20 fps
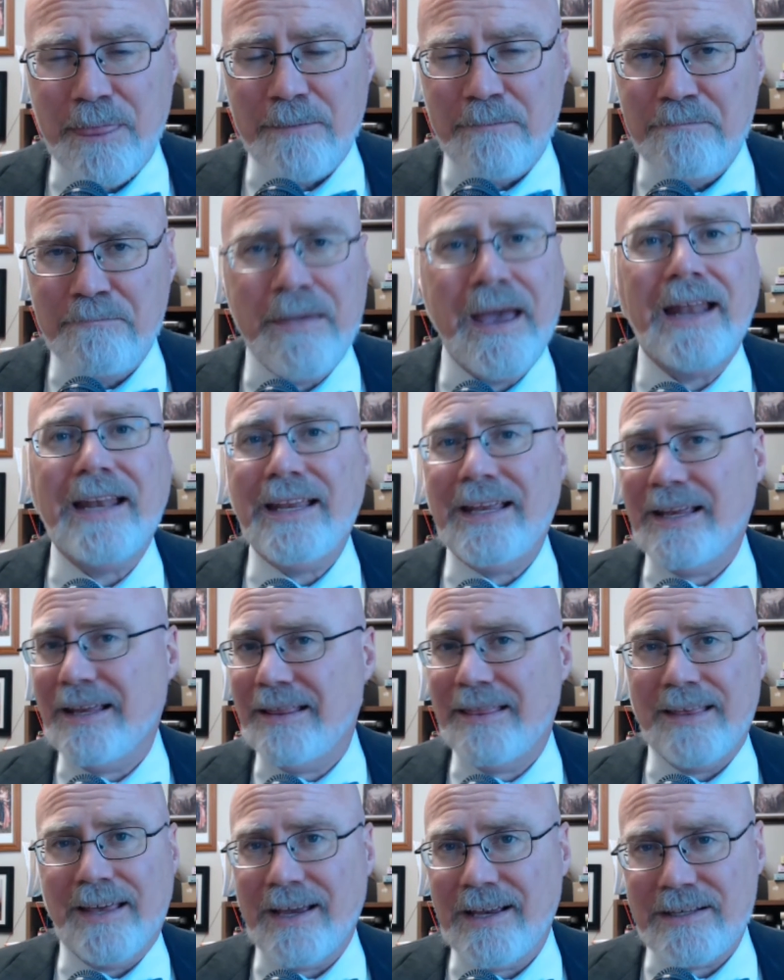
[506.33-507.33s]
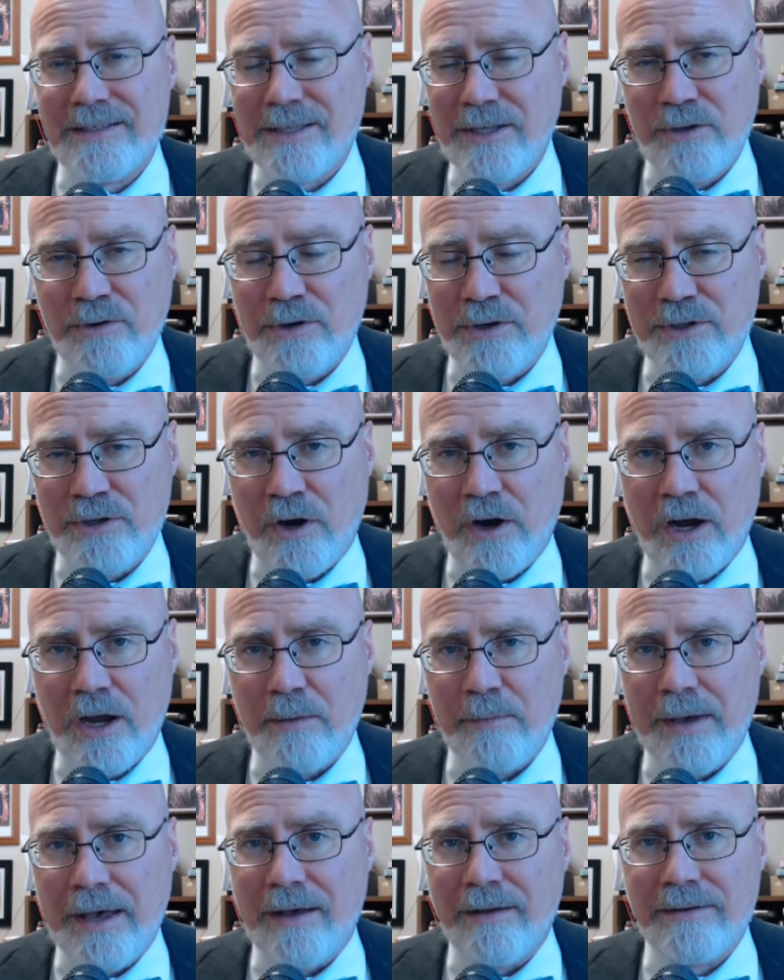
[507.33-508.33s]
many things that you could talk
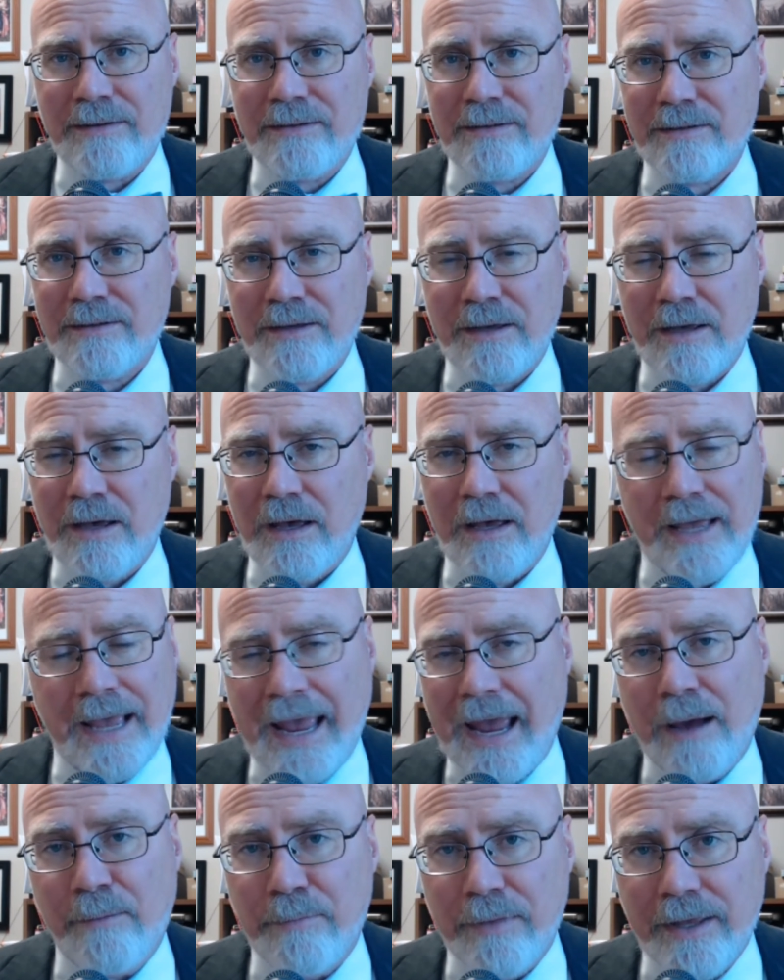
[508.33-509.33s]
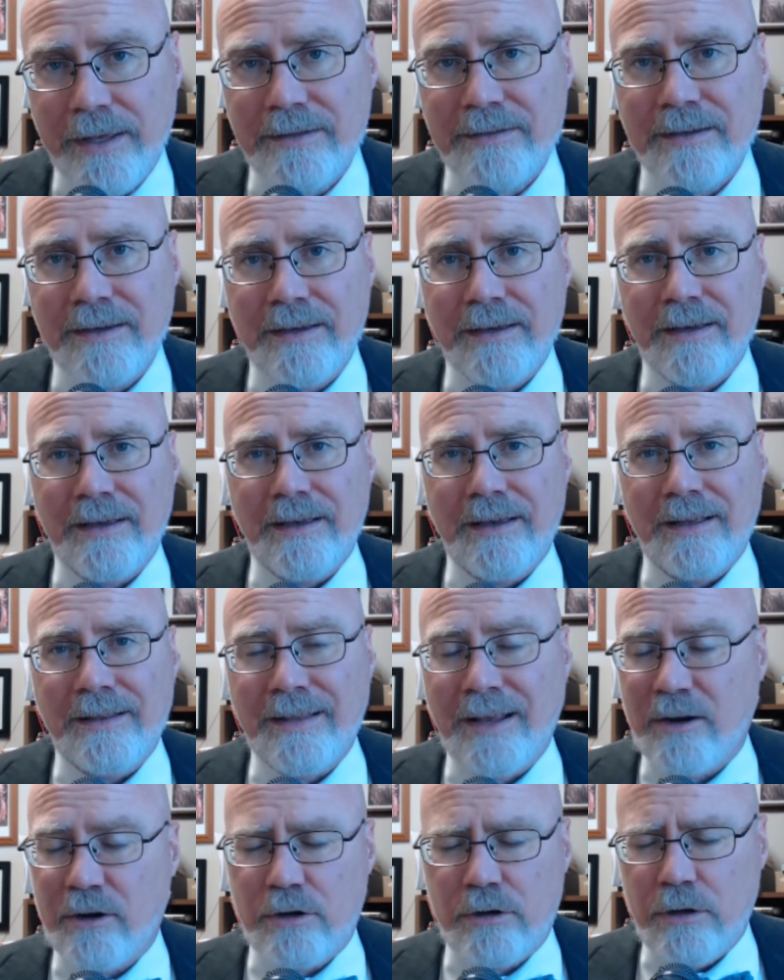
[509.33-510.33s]
about Hamlet
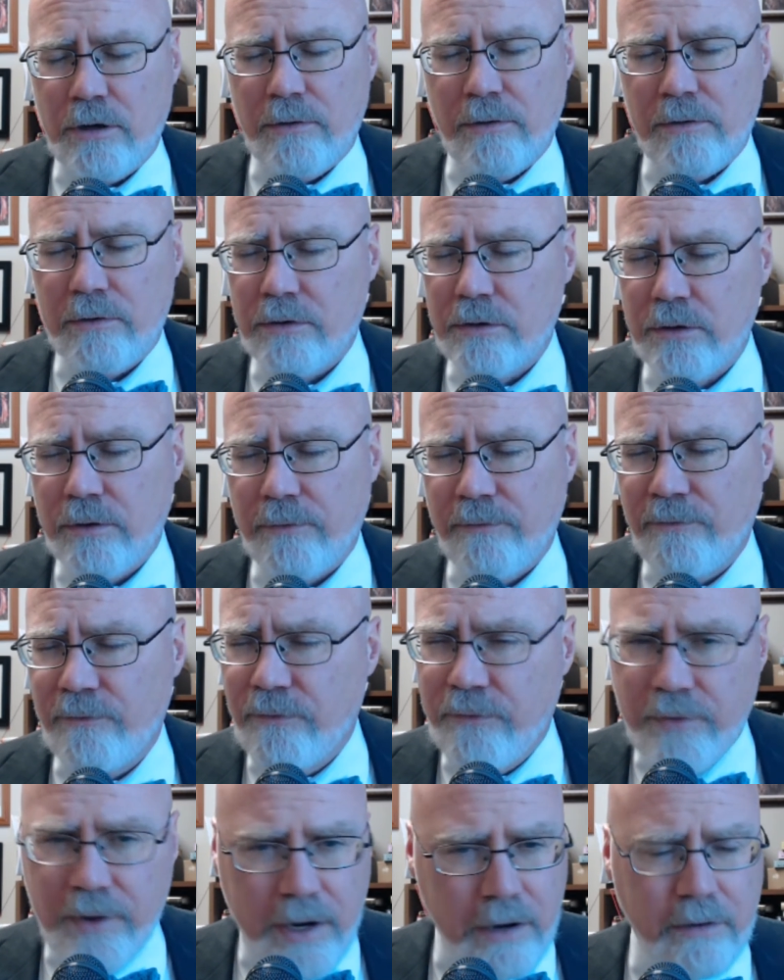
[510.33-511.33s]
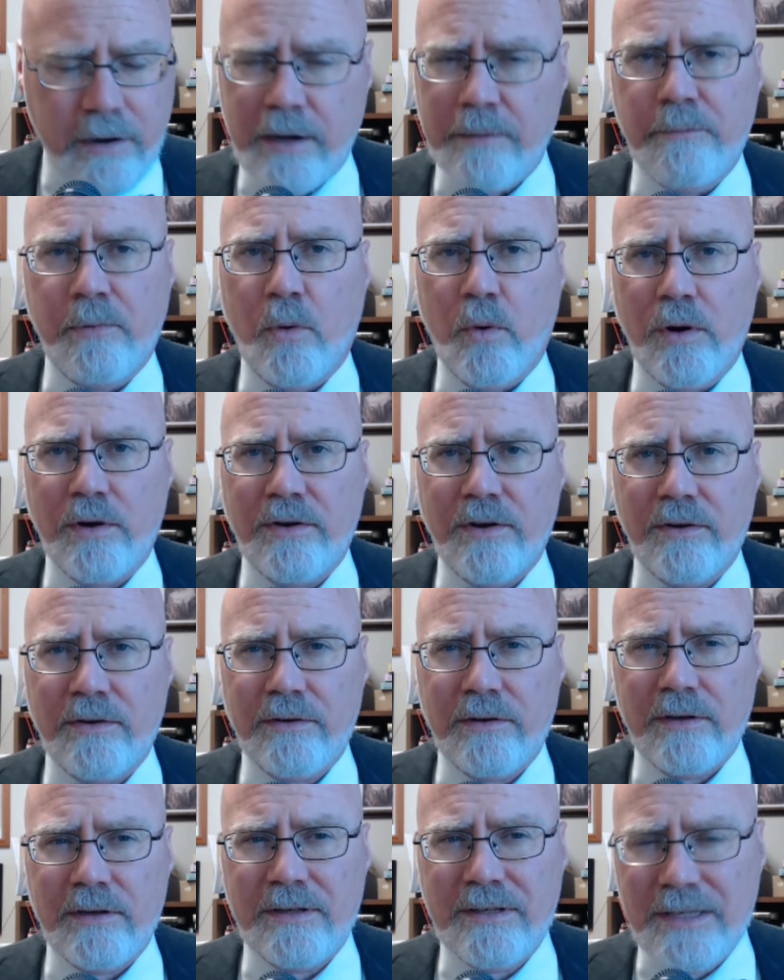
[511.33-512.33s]
that are very
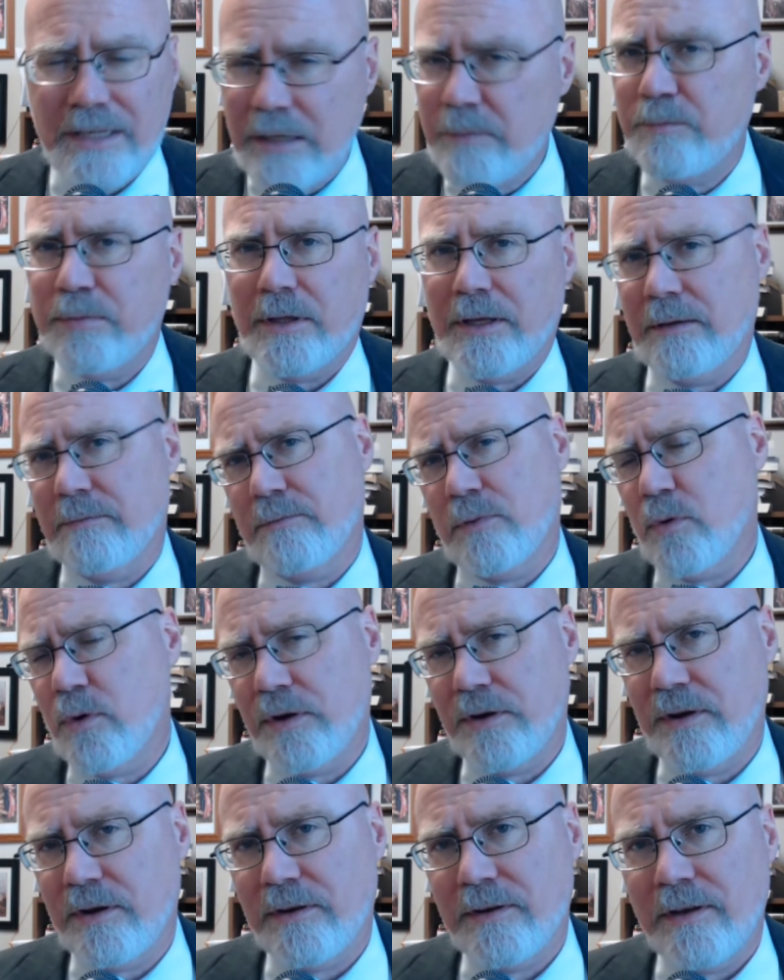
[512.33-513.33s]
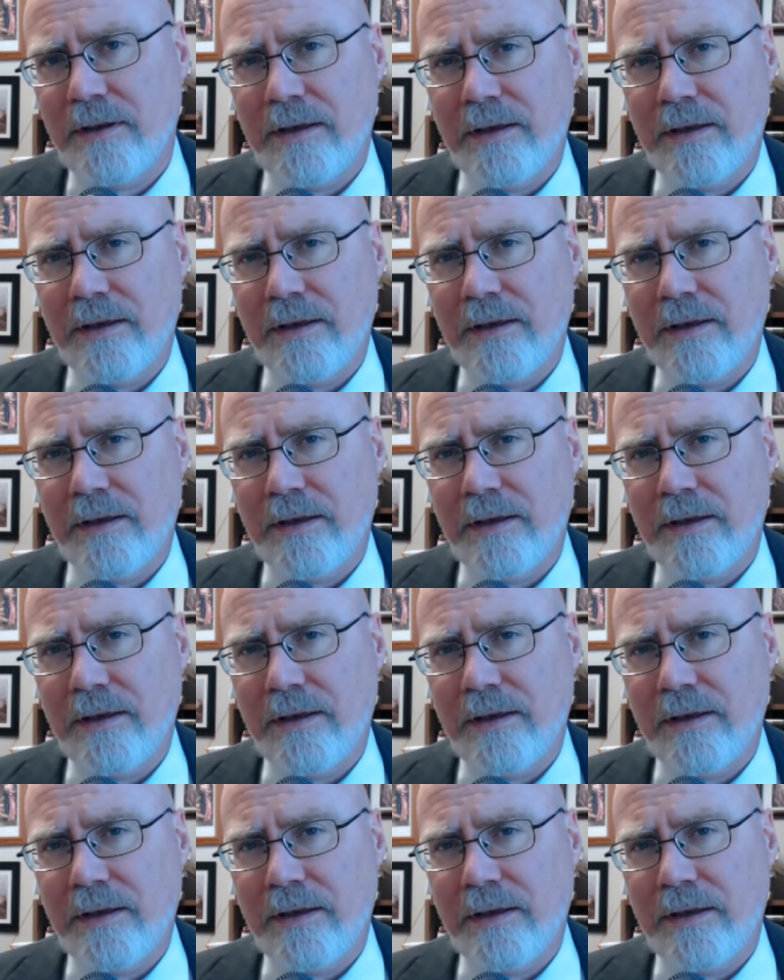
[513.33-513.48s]
important, deeply important.